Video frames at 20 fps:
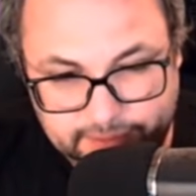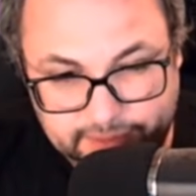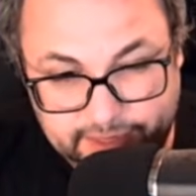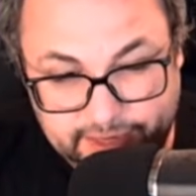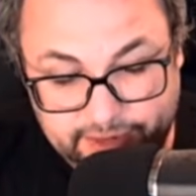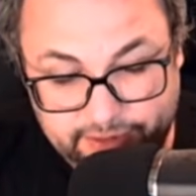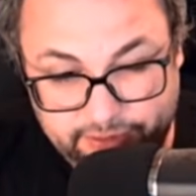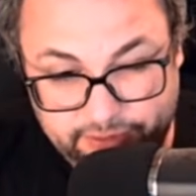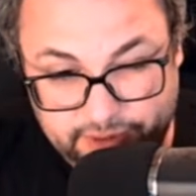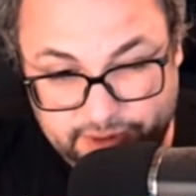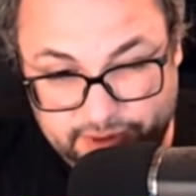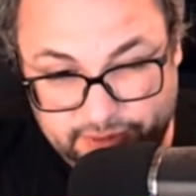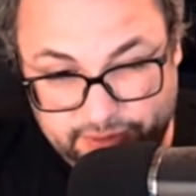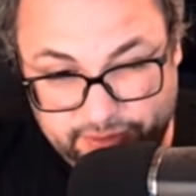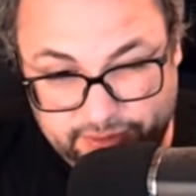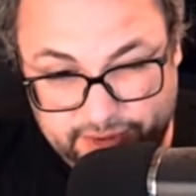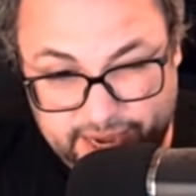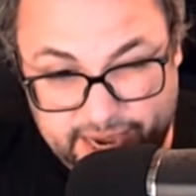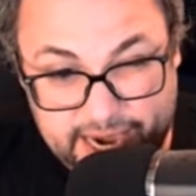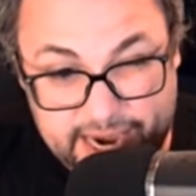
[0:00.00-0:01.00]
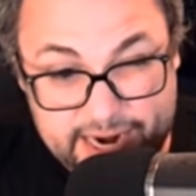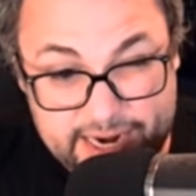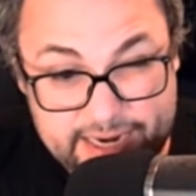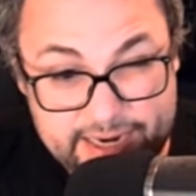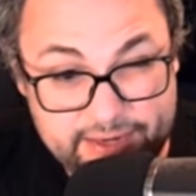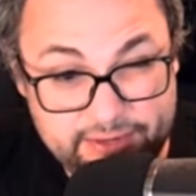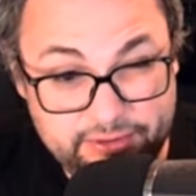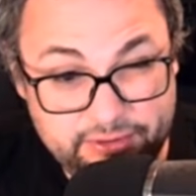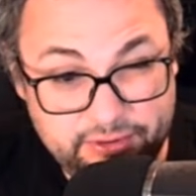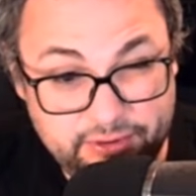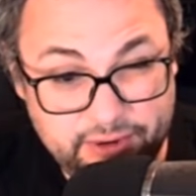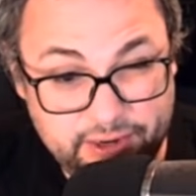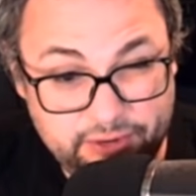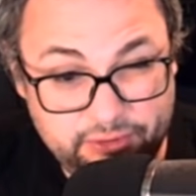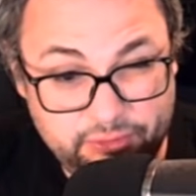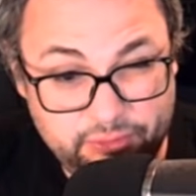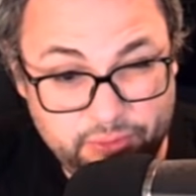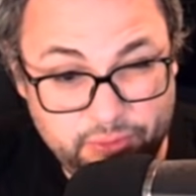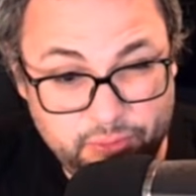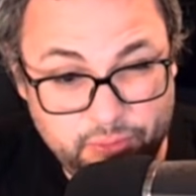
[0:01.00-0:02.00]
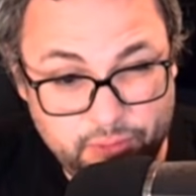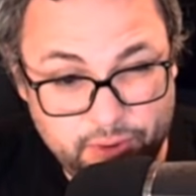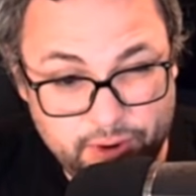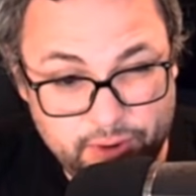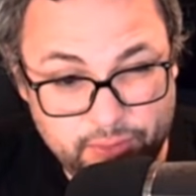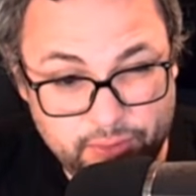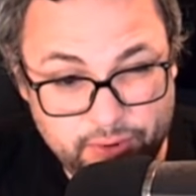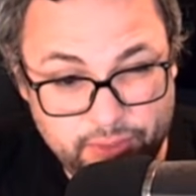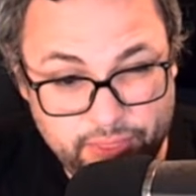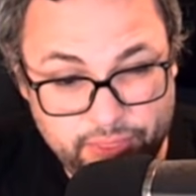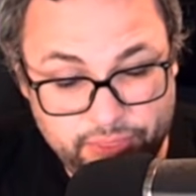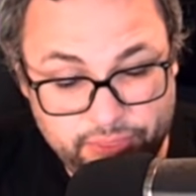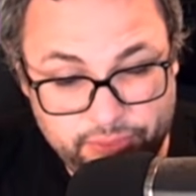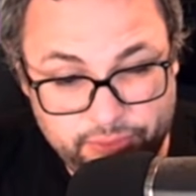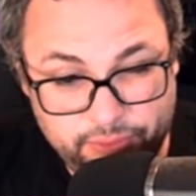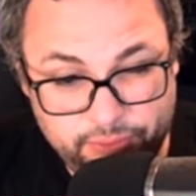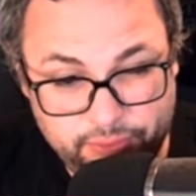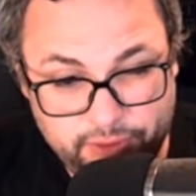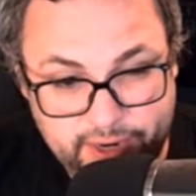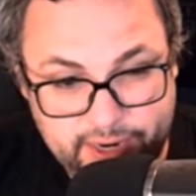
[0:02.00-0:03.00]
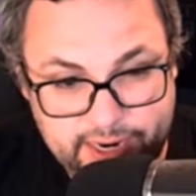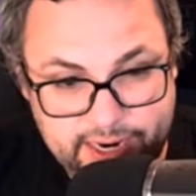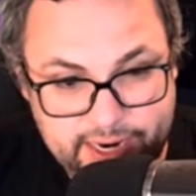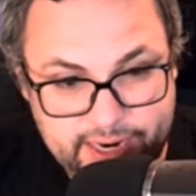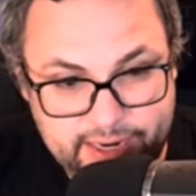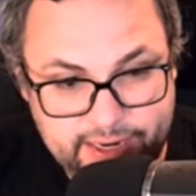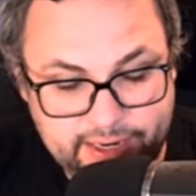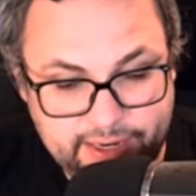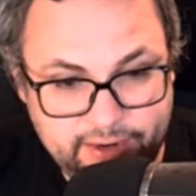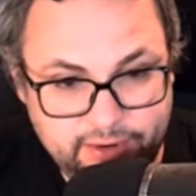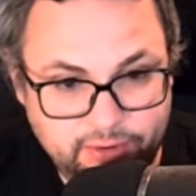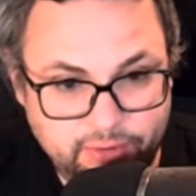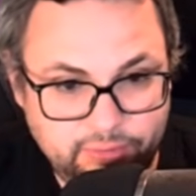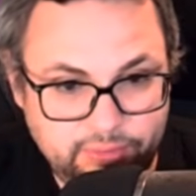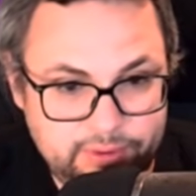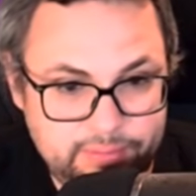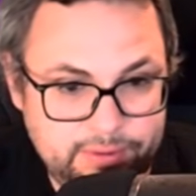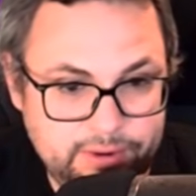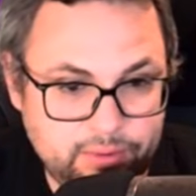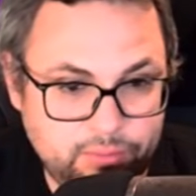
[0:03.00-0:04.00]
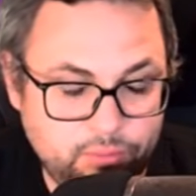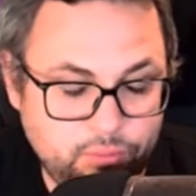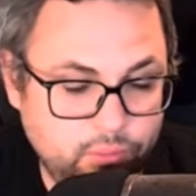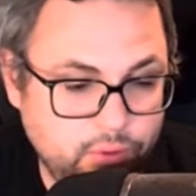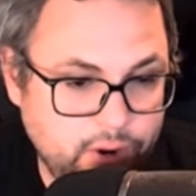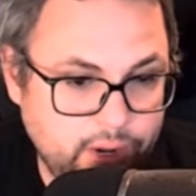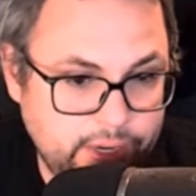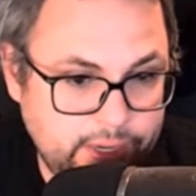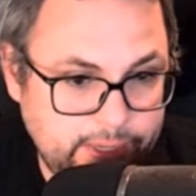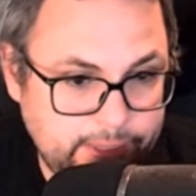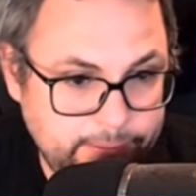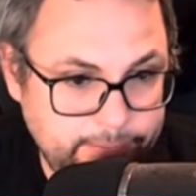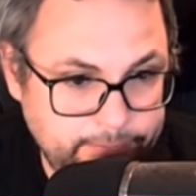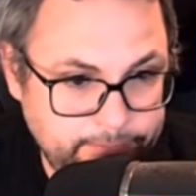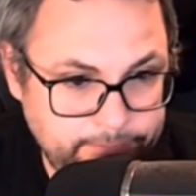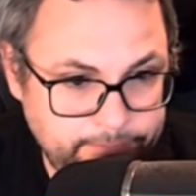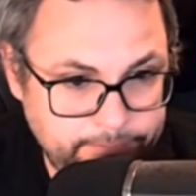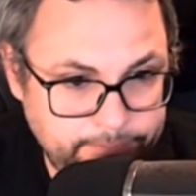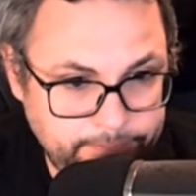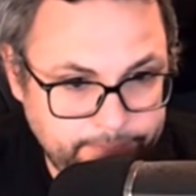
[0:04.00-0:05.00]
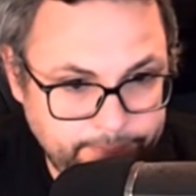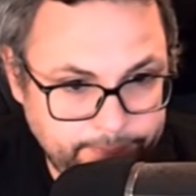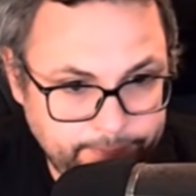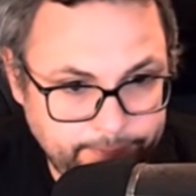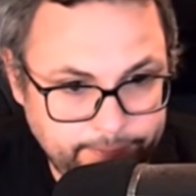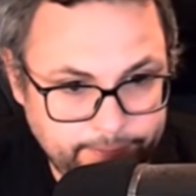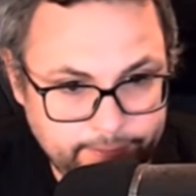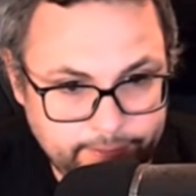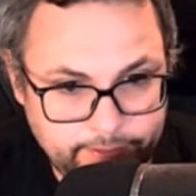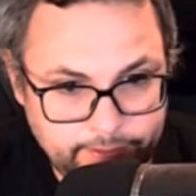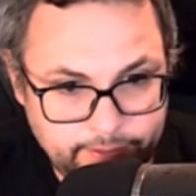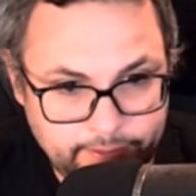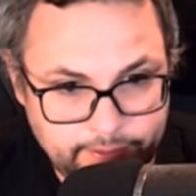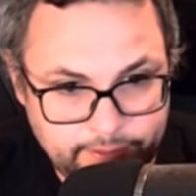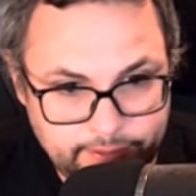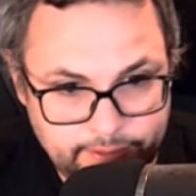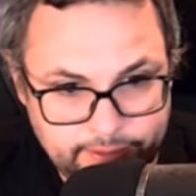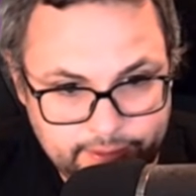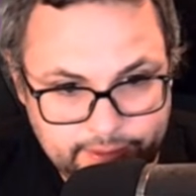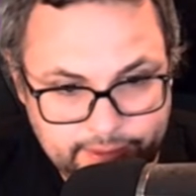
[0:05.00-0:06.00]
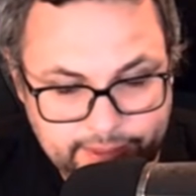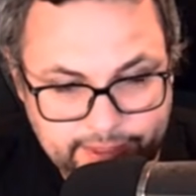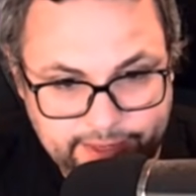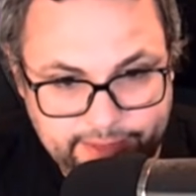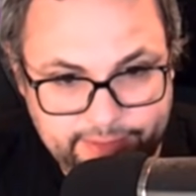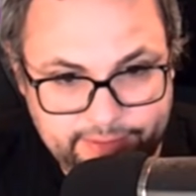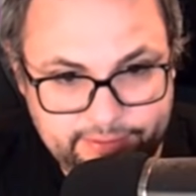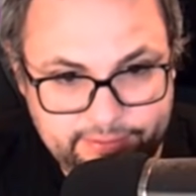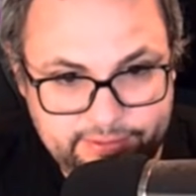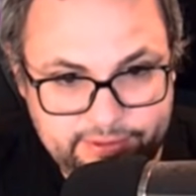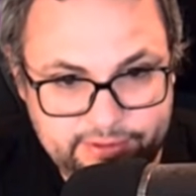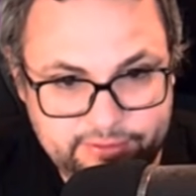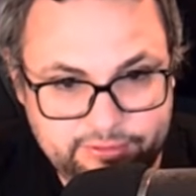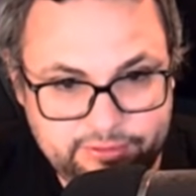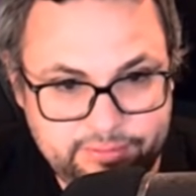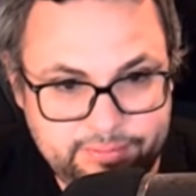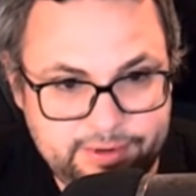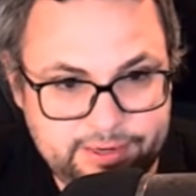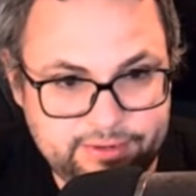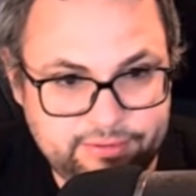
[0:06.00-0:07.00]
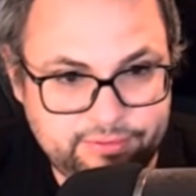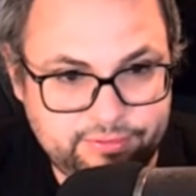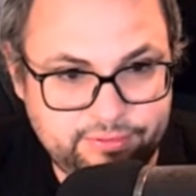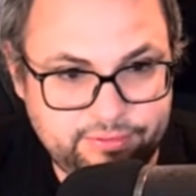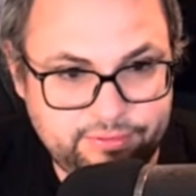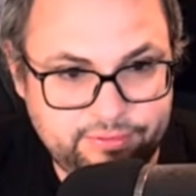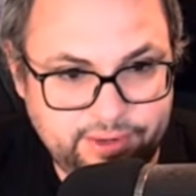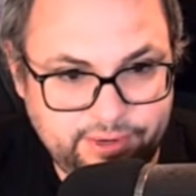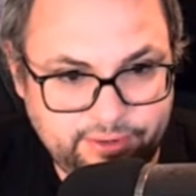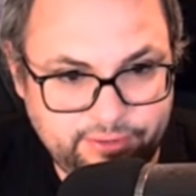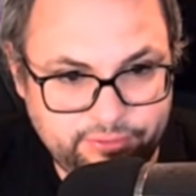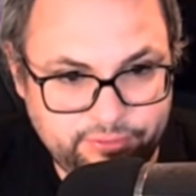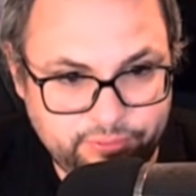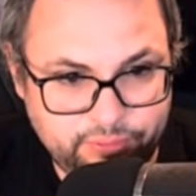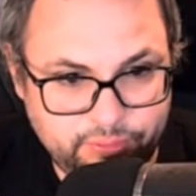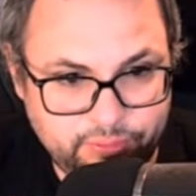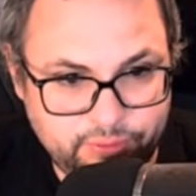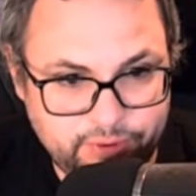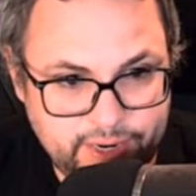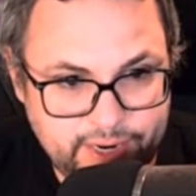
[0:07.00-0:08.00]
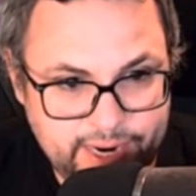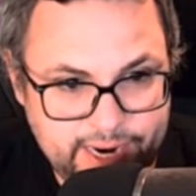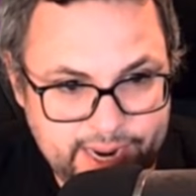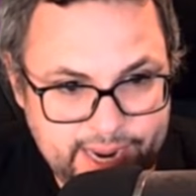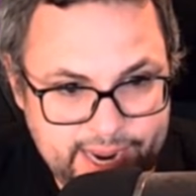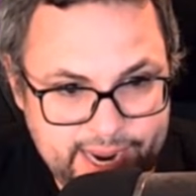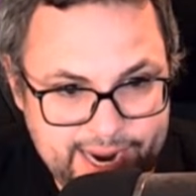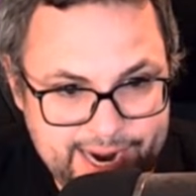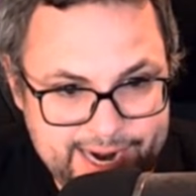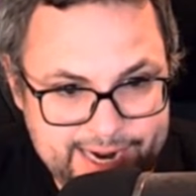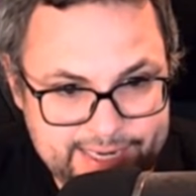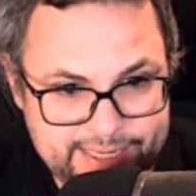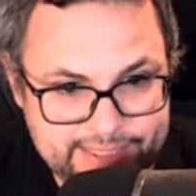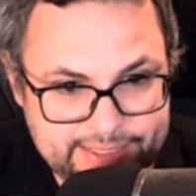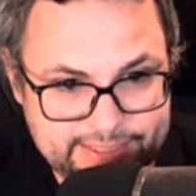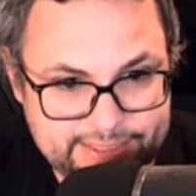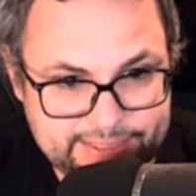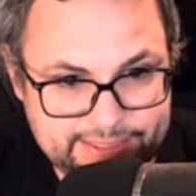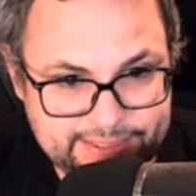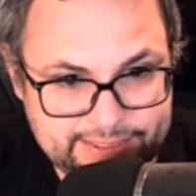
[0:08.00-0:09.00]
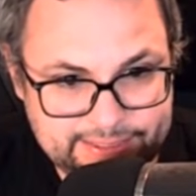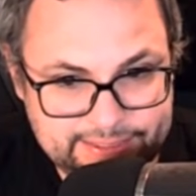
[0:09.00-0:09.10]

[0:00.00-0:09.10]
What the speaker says: Okay, so now this 8 needs to go next to a 1 or a 3, and it can only be a 1. Okay, and this needs to be a 6 or an 8.